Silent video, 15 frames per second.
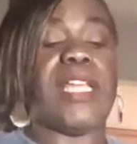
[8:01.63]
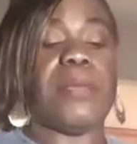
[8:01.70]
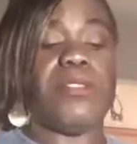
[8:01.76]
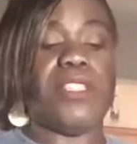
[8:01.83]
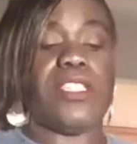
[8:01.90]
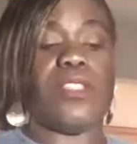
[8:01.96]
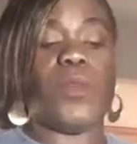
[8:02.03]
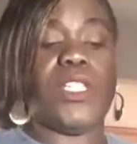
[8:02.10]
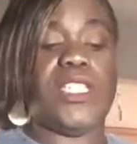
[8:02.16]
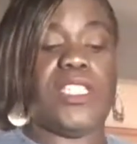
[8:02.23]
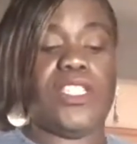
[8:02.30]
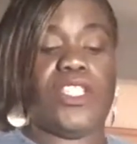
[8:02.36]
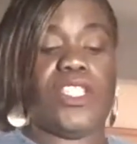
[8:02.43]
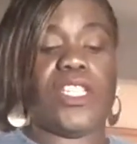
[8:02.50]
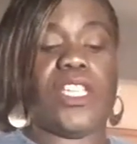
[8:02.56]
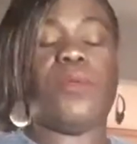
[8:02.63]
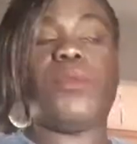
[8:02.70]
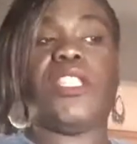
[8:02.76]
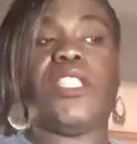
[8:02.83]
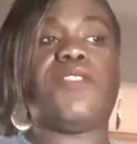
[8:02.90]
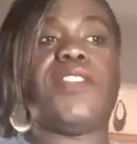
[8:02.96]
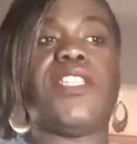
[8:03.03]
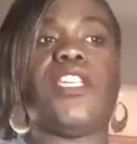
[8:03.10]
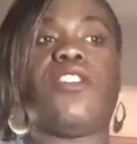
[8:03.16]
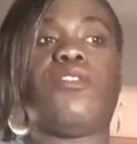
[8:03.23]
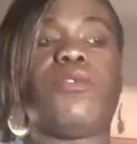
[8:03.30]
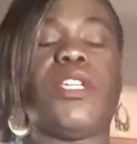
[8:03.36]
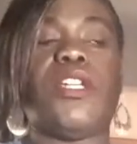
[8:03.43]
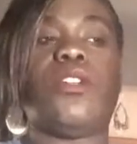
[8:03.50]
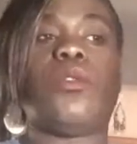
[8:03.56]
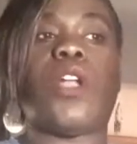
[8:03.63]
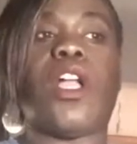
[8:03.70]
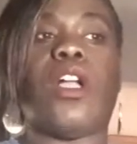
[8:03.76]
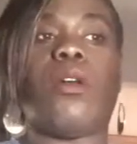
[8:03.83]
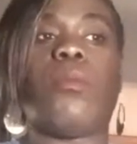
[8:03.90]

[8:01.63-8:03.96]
But I just wanted to come with this video real